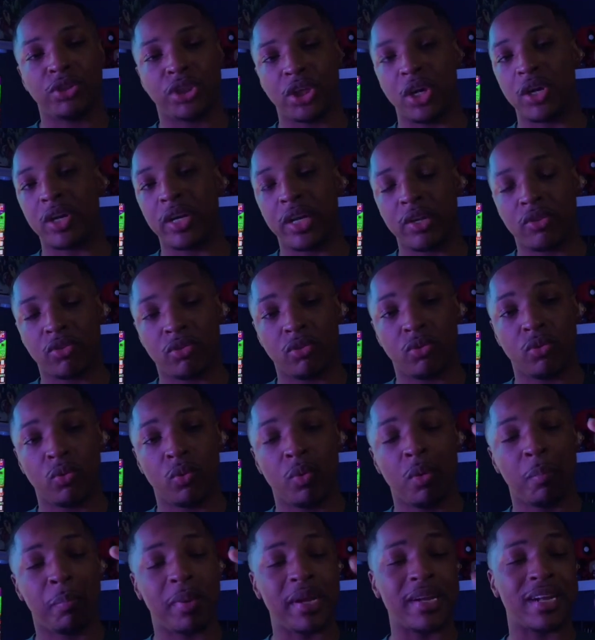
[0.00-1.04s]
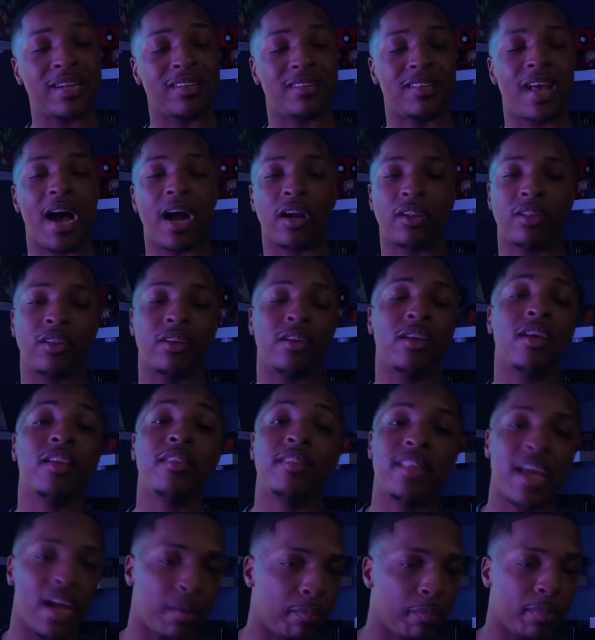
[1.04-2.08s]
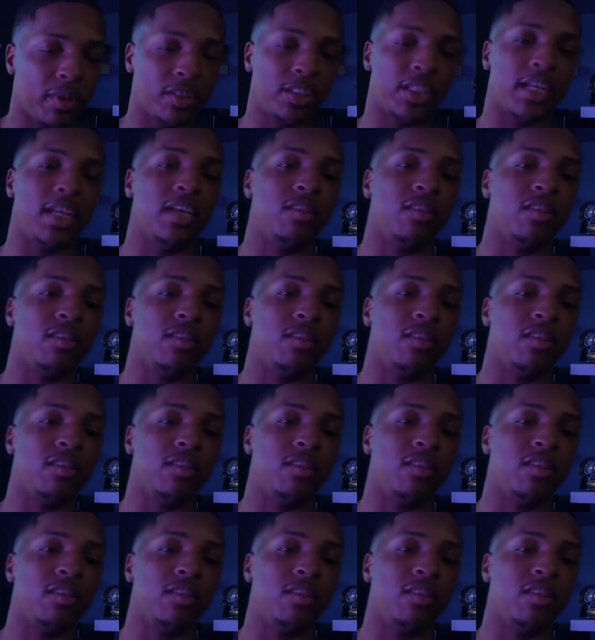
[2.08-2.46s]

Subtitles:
your journey to being a doctor that much